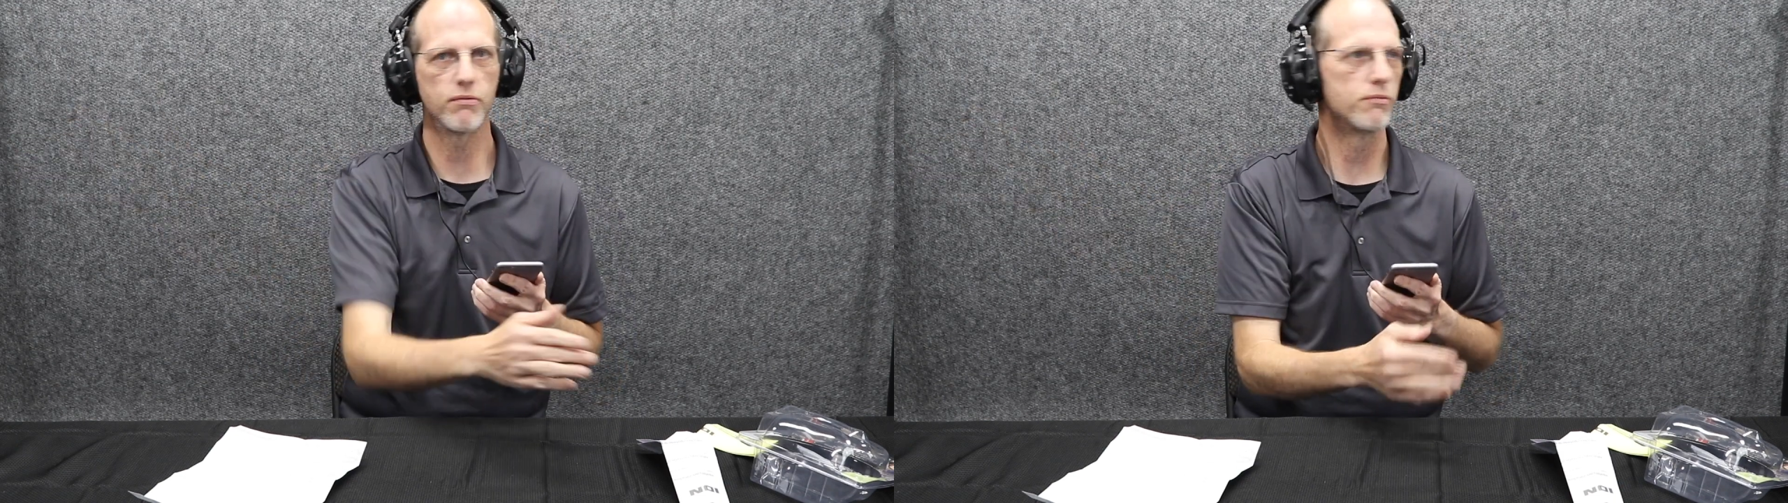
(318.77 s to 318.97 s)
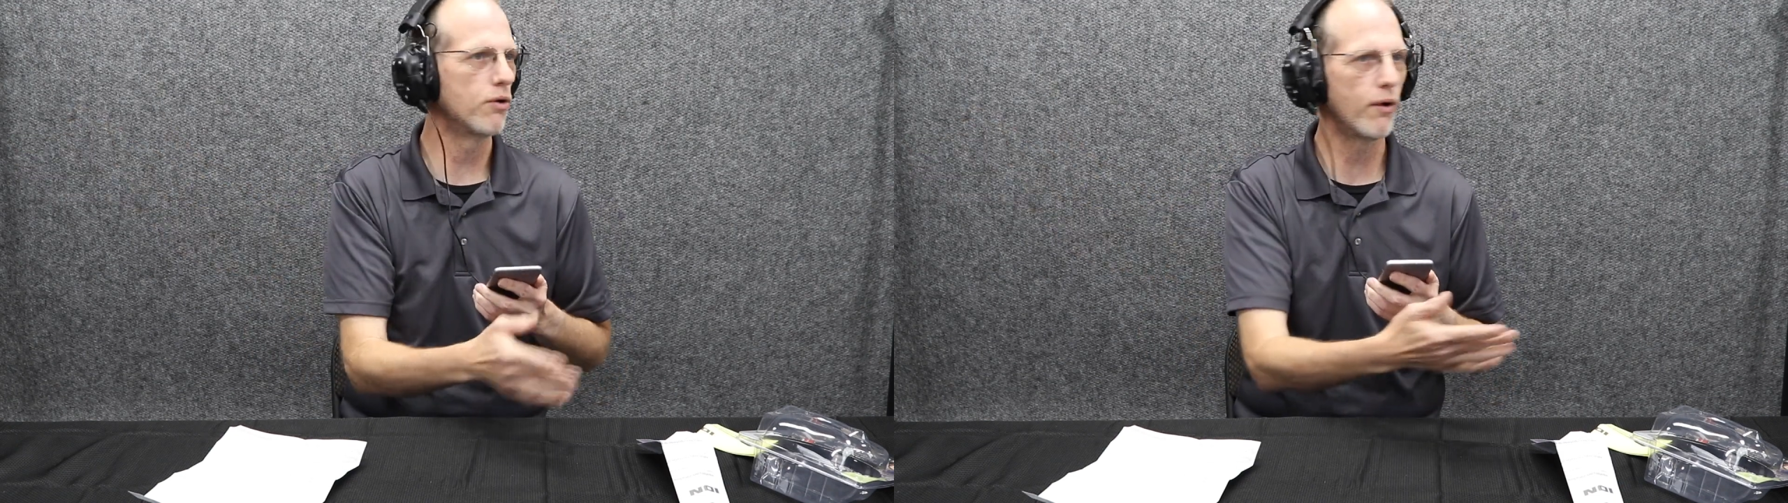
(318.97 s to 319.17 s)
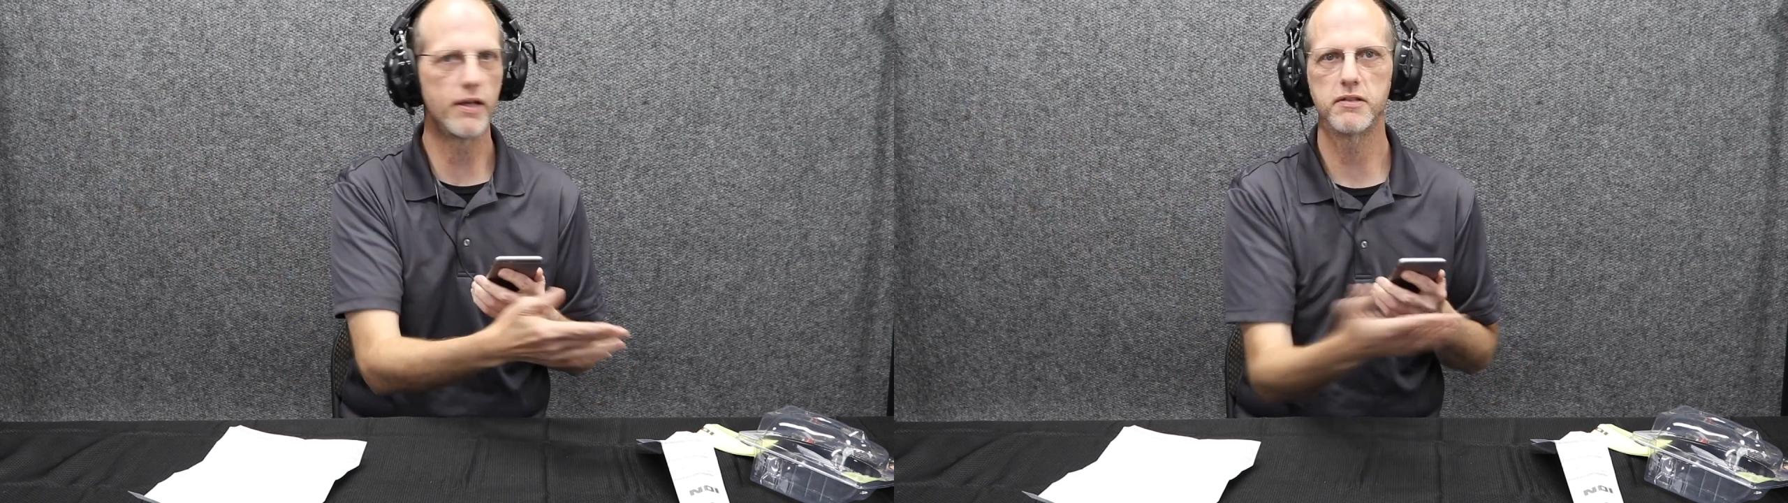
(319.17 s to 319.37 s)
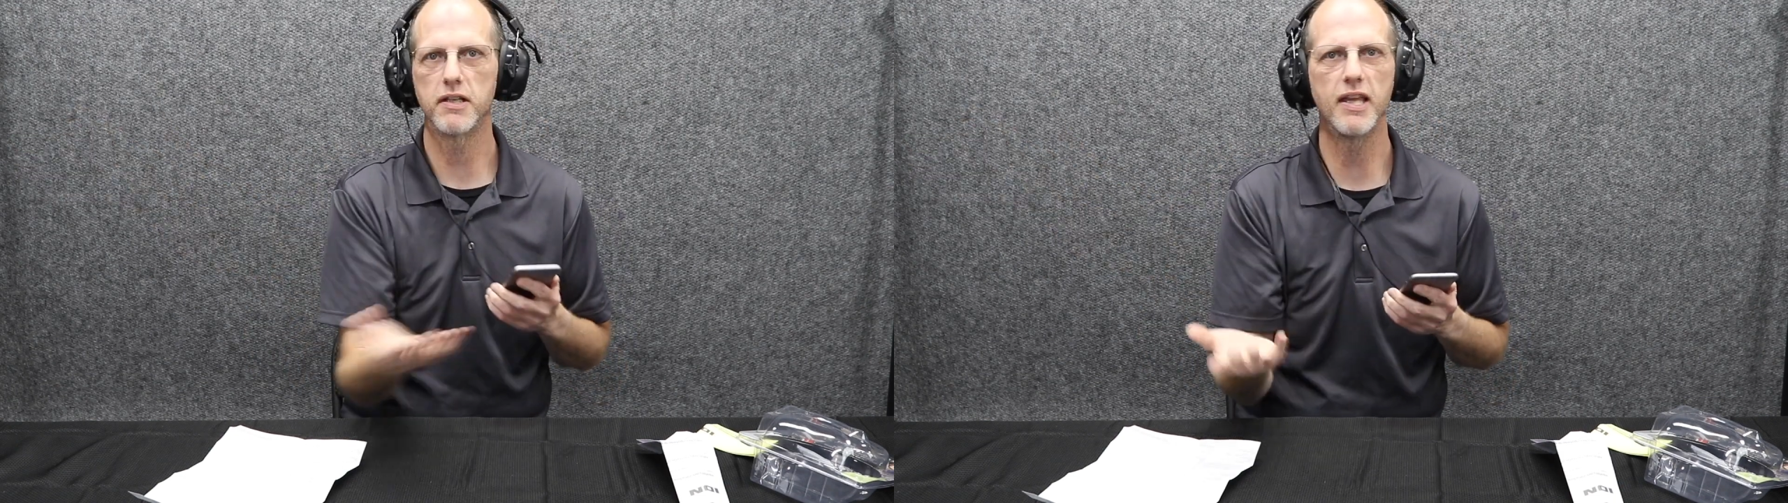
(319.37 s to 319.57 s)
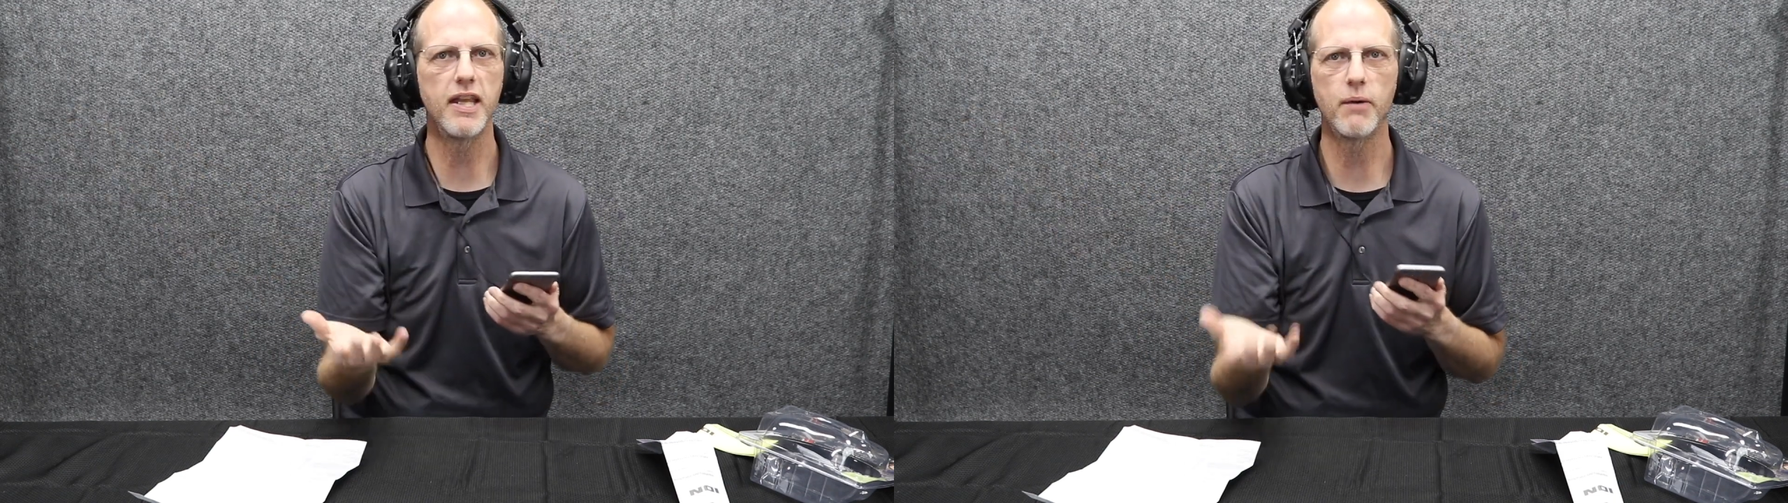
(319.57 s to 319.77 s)
noise
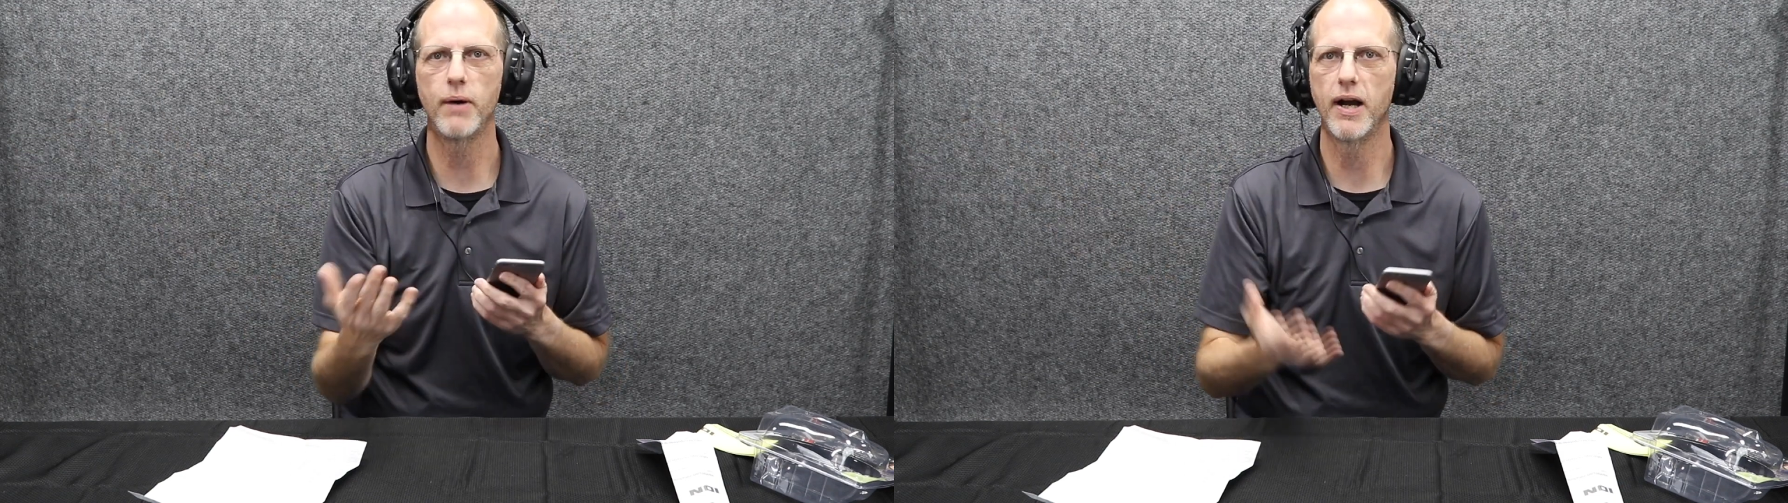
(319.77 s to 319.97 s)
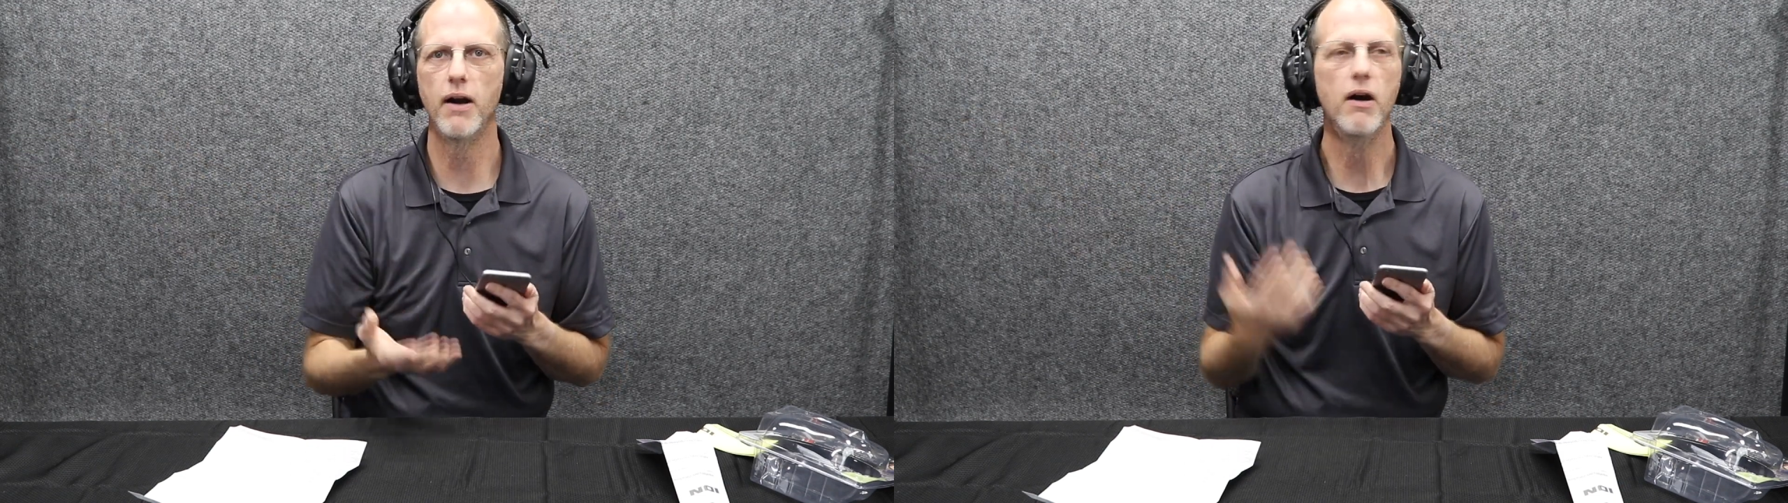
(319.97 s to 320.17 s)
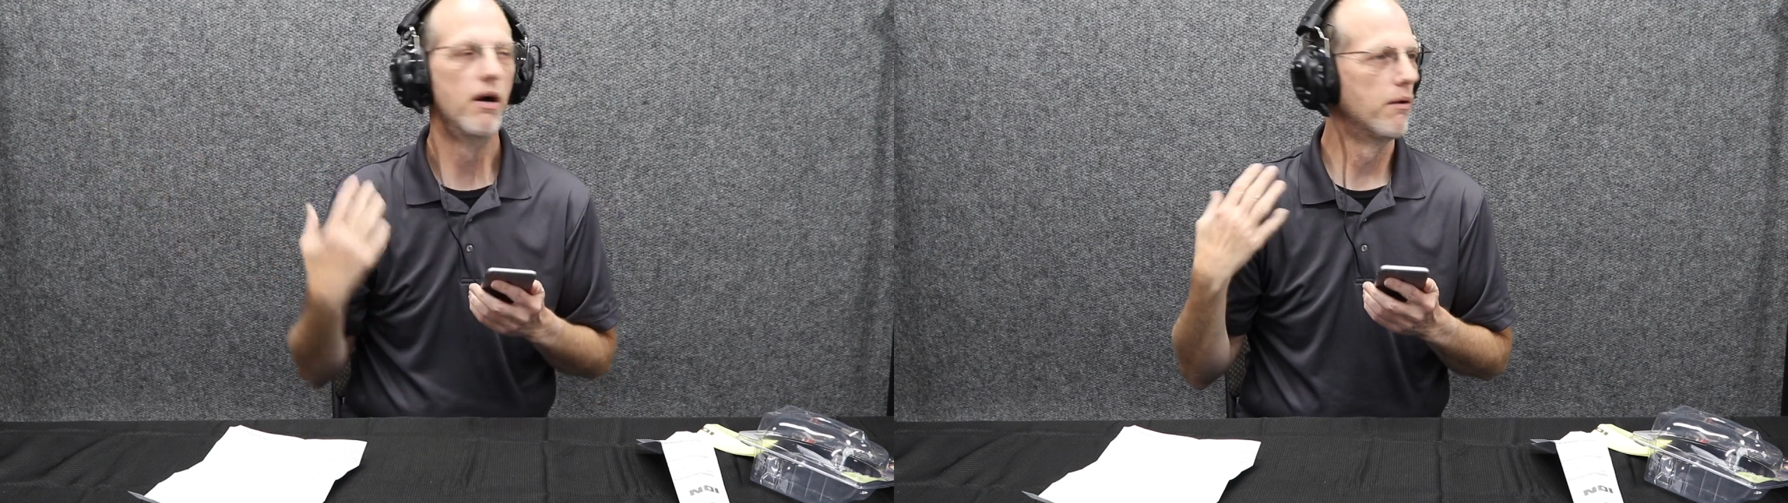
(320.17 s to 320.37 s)
anywhere